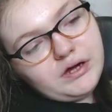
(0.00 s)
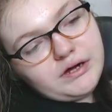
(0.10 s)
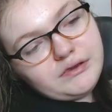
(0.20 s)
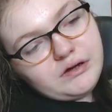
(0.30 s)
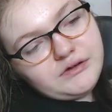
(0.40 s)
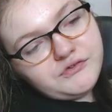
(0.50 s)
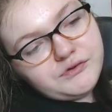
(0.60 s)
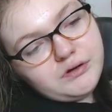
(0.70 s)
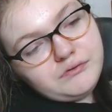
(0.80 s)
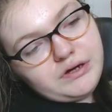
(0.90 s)
A nice
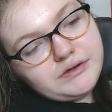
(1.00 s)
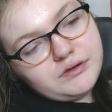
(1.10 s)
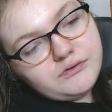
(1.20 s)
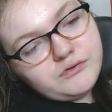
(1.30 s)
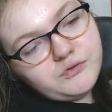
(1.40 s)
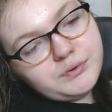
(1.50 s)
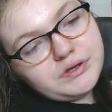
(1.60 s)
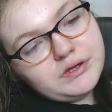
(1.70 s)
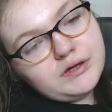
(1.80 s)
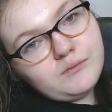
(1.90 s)
new
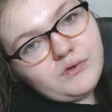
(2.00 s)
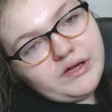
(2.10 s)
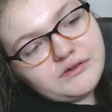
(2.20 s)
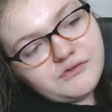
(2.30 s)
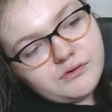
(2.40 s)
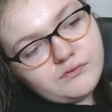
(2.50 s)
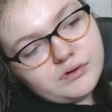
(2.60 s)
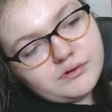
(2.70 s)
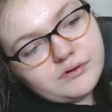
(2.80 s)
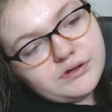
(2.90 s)
92-speed black, silver,
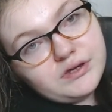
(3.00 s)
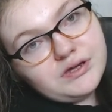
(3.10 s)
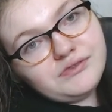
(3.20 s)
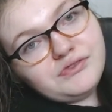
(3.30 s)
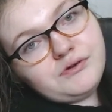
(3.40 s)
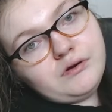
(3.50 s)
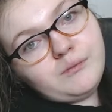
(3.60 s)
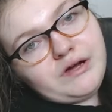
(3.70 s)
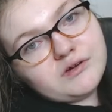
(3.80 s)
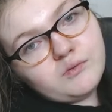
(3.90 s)
and red dirt
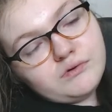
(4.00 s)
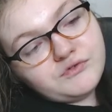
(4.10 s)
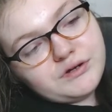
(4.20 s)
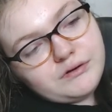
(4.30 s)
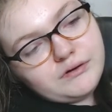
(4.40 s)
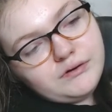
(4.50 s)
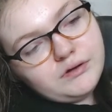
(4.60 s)
bike wheelchair."